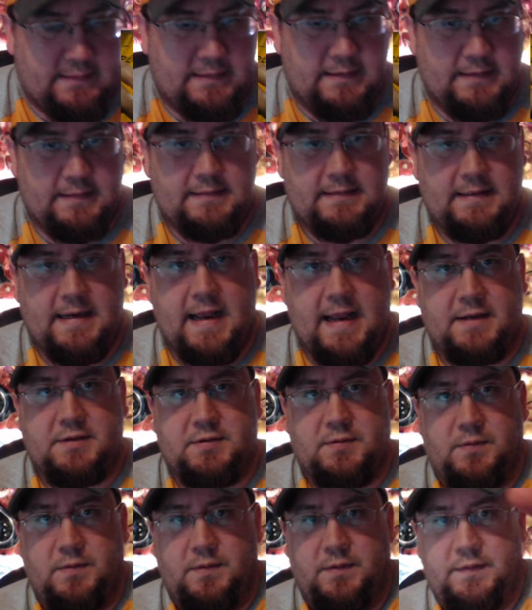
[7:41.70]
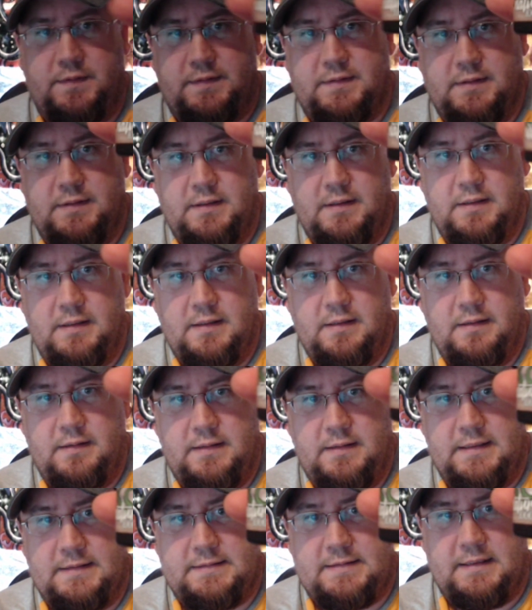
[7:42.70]
this Naturals,
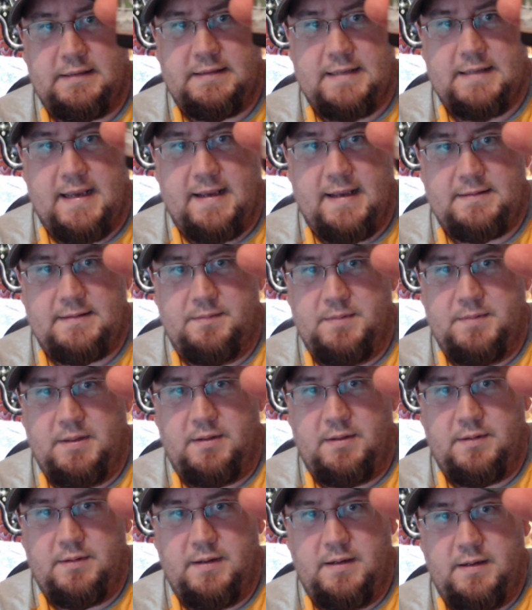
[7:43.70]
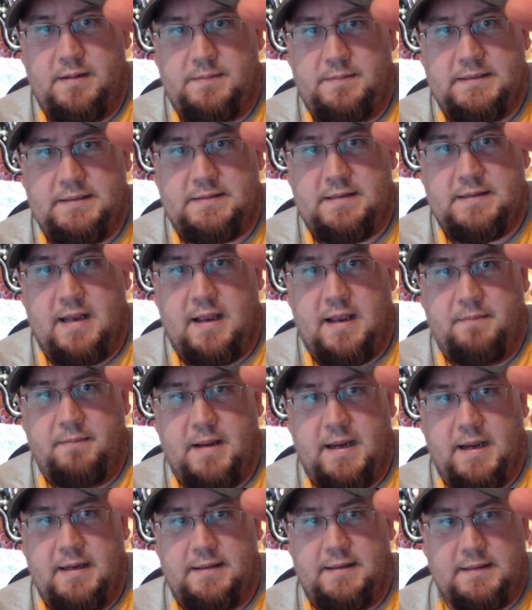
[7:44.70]
that's 1,000 milligrams, is not
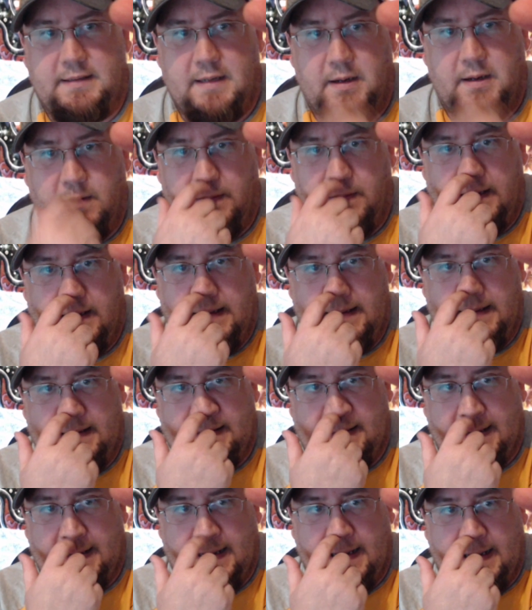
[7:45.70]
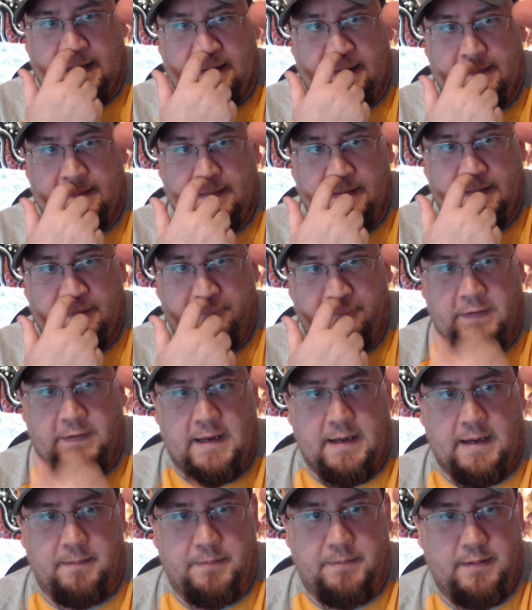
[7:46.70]
made to go in a
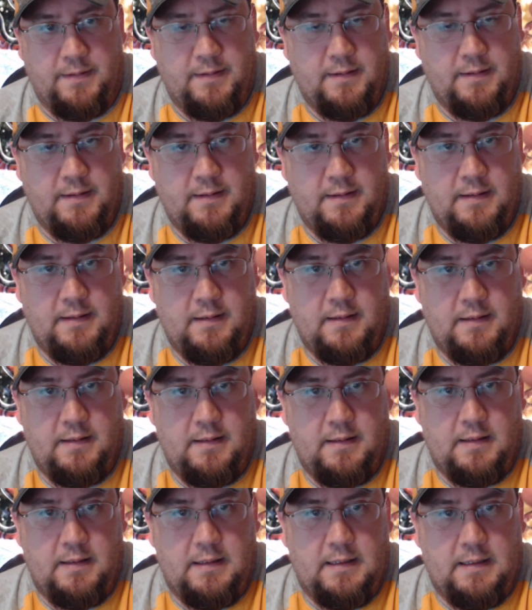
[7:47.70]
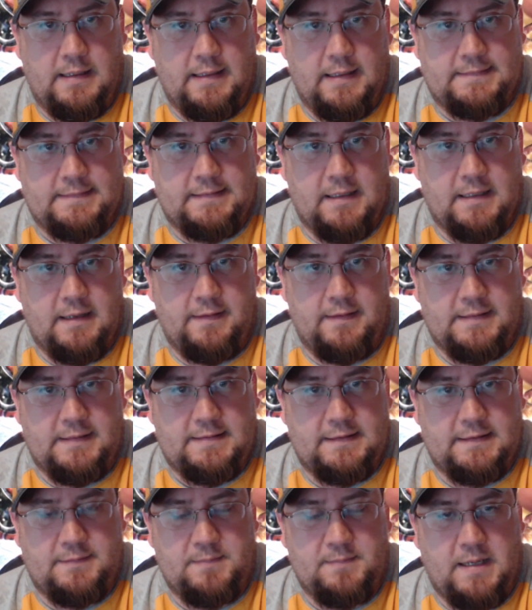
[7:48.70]
vape. It's this
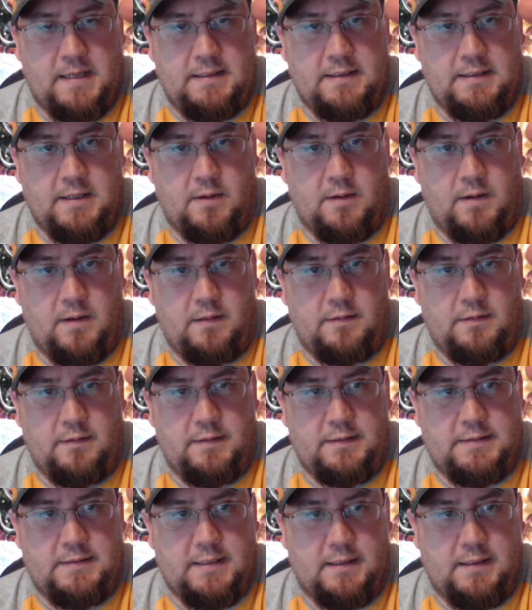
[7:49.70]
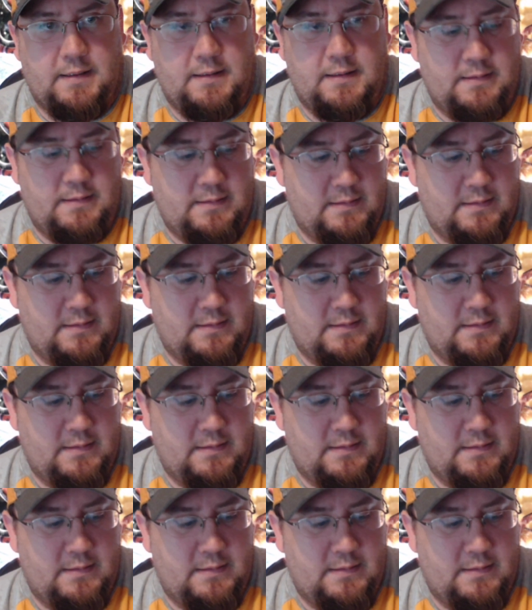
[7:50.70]
is made to go under the tongue,